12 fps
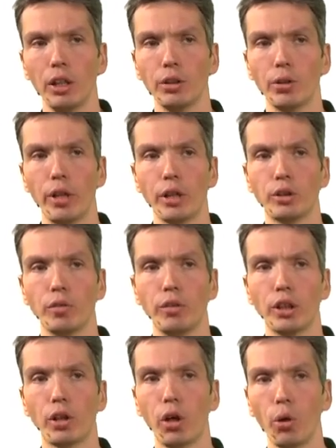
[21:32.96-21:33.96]
the
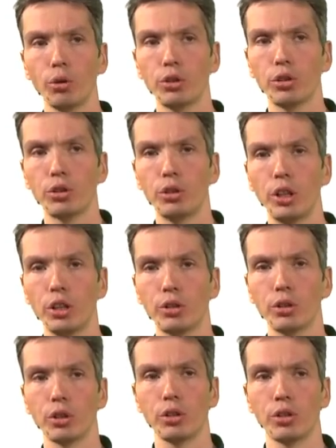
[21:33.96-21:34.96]
relatively closest
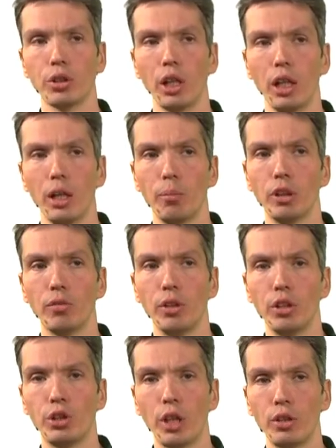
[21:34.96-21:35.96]
distance
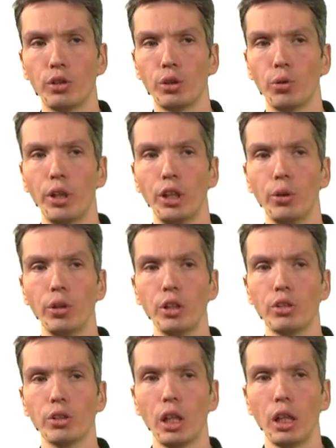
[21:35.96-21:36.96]
between sensory
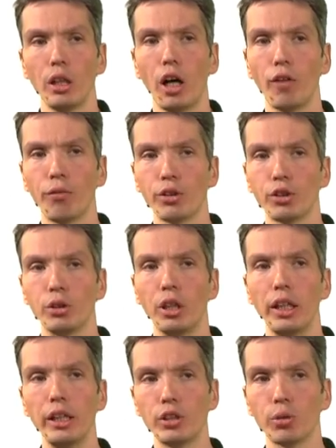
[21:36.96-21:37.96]
units offers the
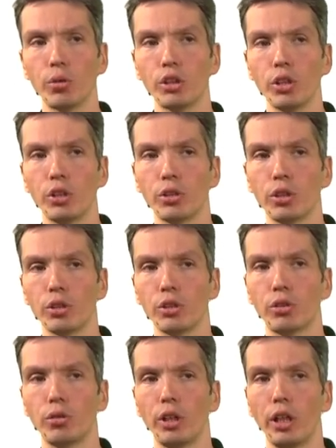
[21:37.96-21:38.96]
least
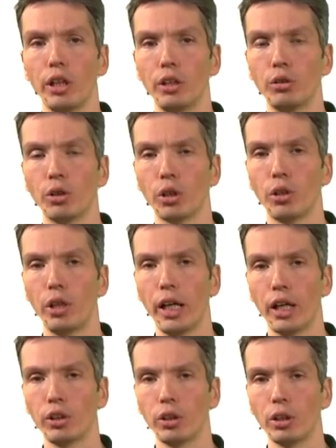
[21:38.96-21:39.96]
resistance to their
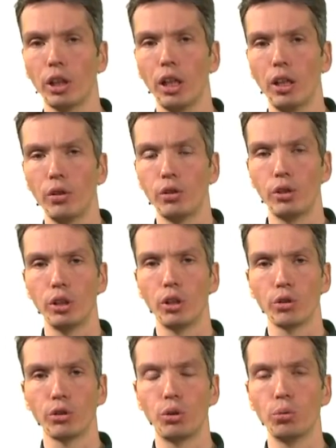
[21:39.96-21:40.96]
interconnection. You see
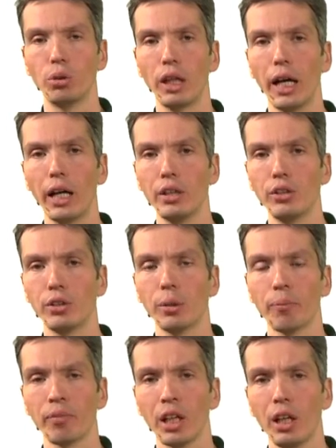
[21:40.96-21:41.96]
those two lines
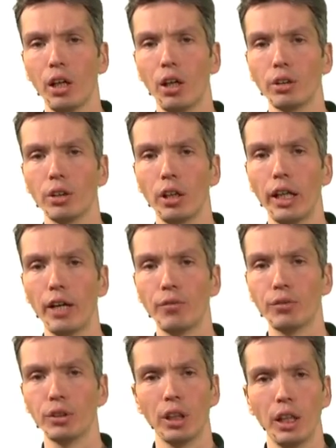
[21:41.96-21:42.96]
on the left